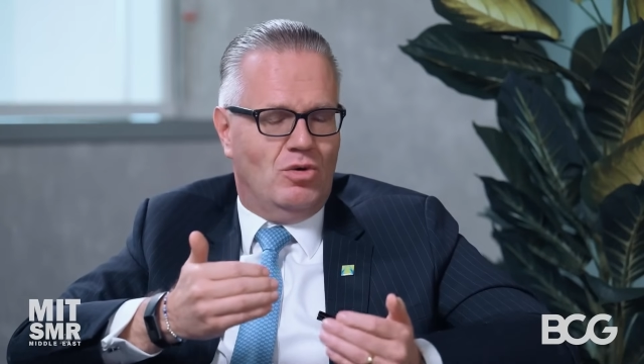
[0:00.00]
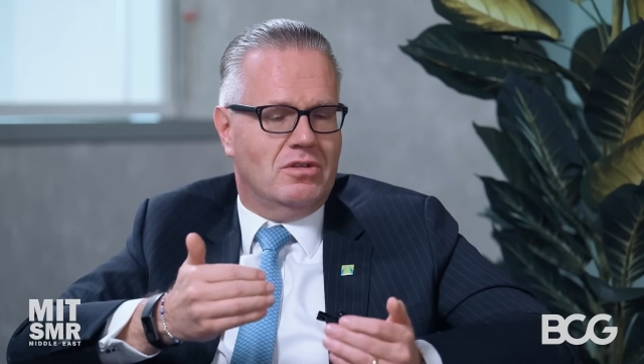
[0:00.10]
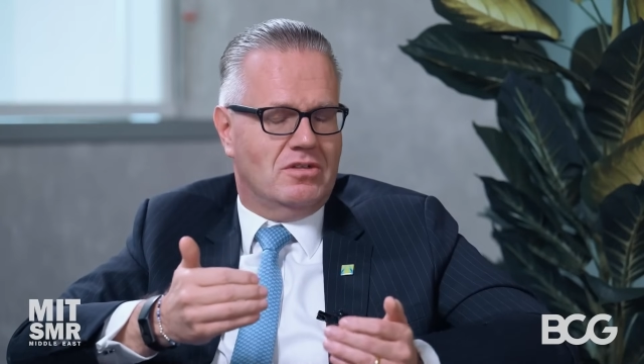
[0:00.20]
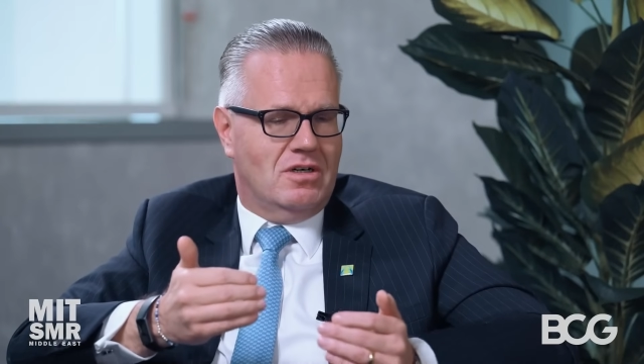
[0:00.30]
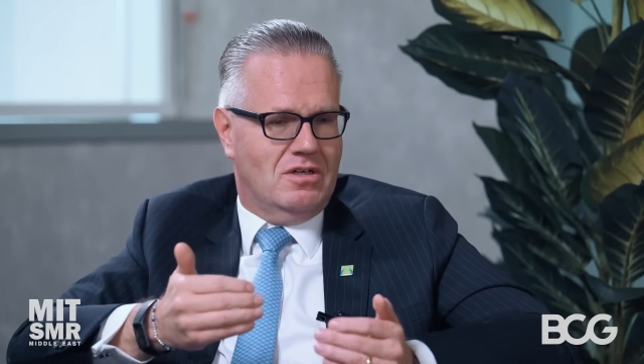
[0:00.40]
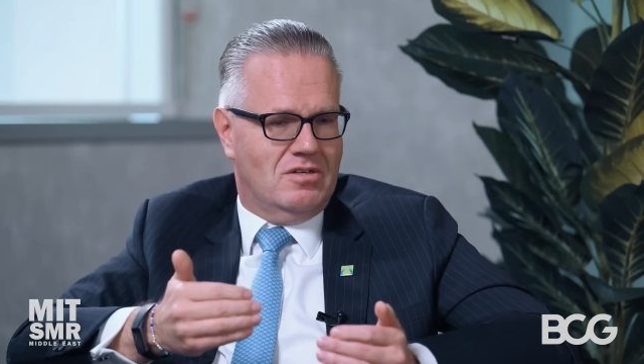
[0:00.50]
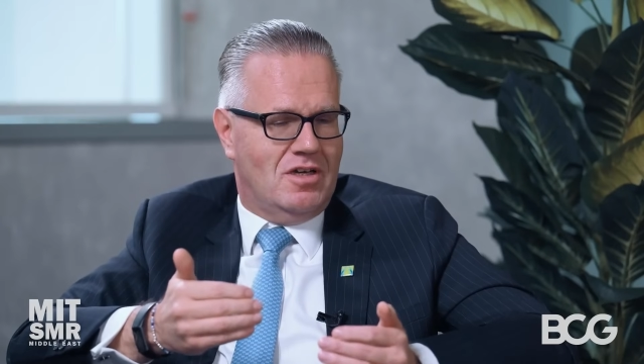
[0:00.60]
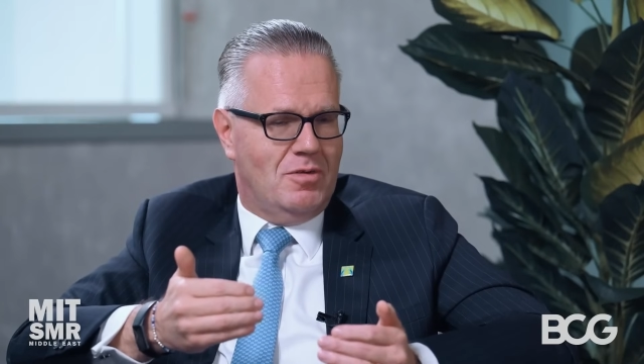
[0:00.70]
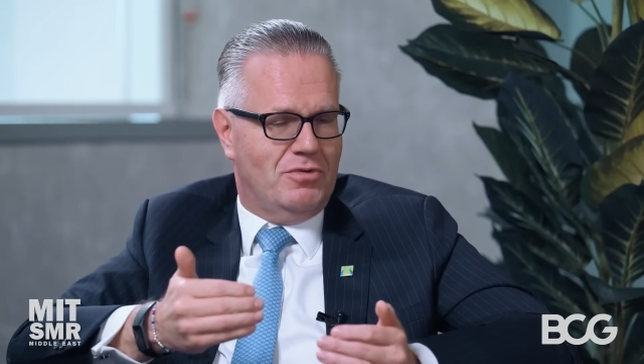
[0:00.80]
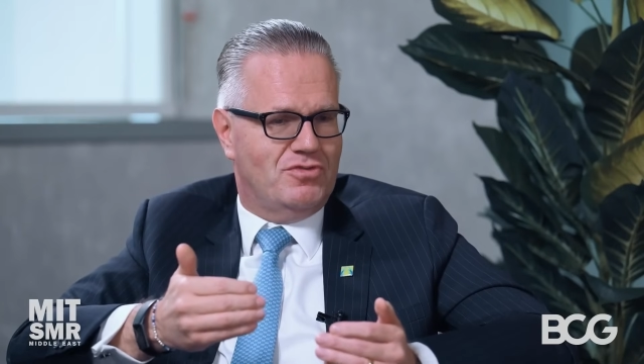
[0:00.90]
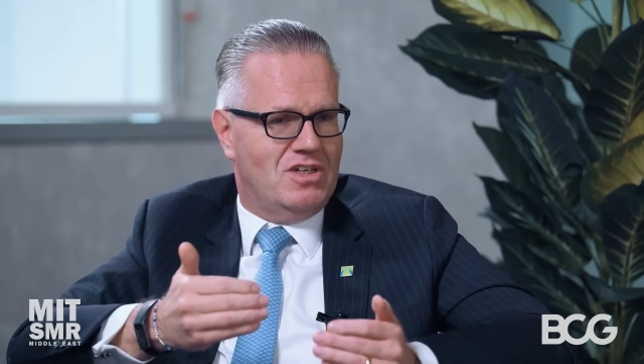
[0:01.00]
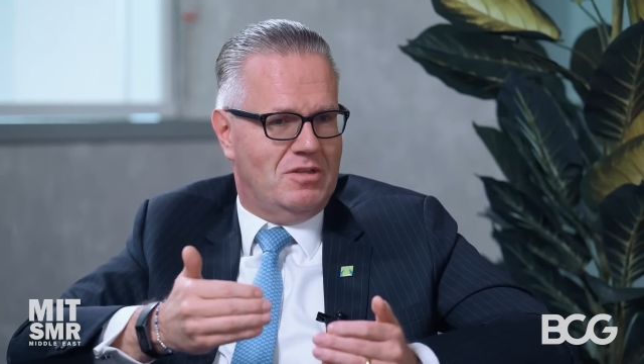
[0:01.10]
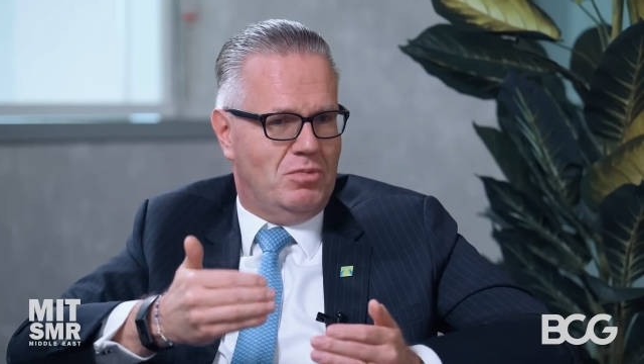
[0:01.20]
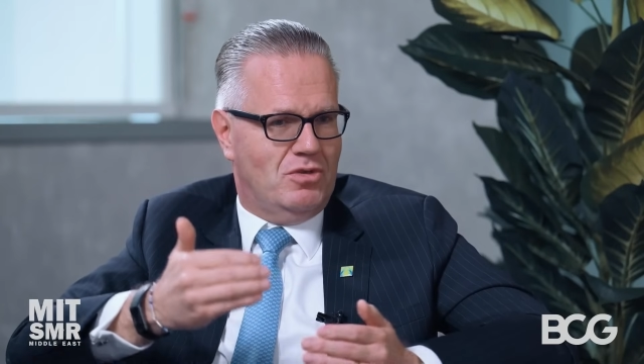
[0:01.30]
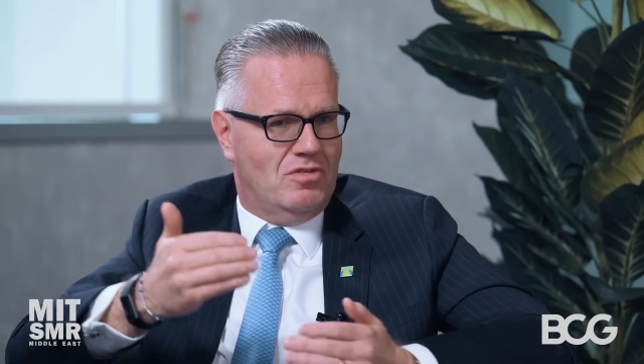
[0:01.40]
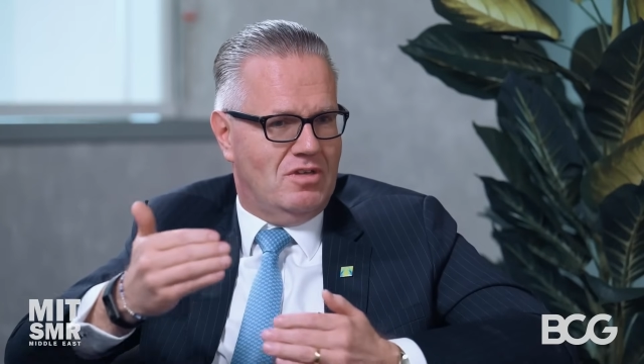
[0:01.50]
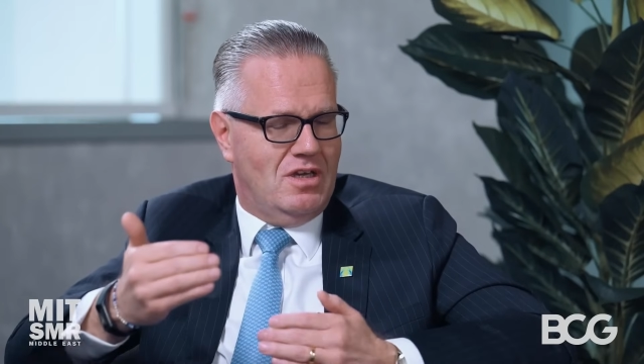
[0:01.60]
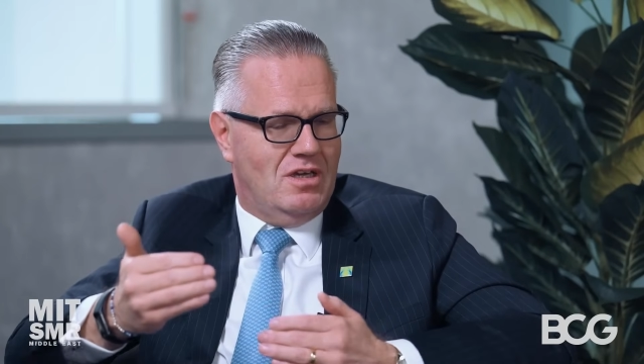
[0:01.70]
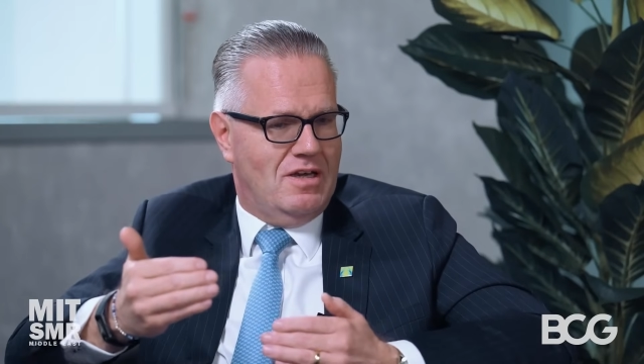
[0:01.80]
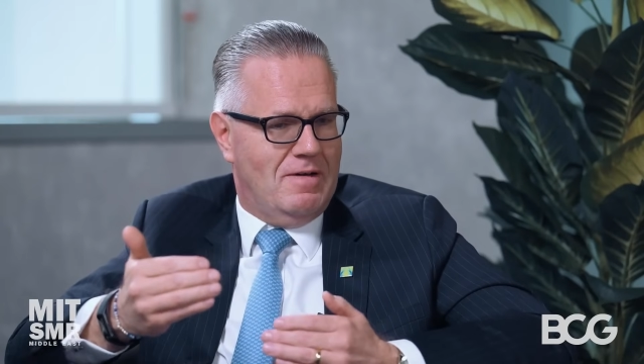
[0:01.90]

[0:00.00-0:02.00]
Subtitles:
older type of chatbots